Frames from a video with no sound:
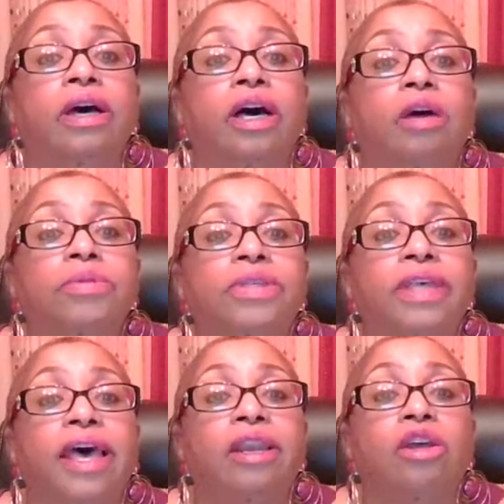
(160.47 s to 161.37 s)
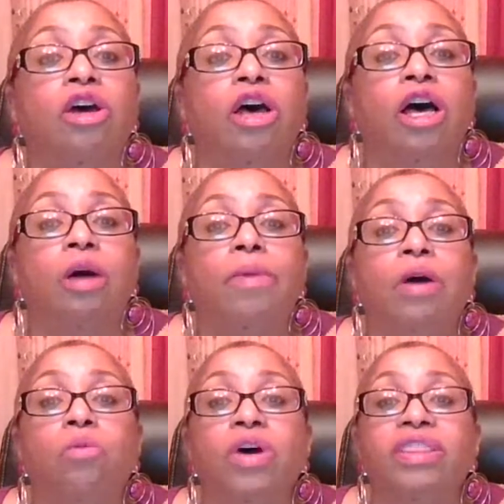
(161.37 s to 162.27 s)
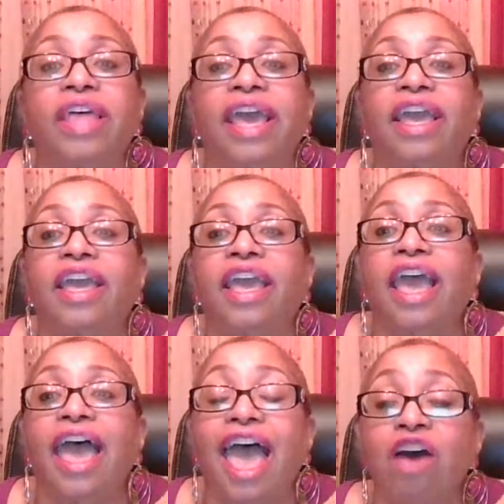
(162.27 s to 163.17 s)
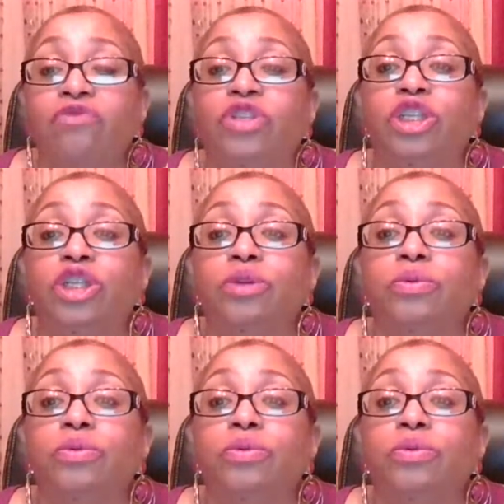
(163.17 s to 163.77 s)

upset about what they have to do.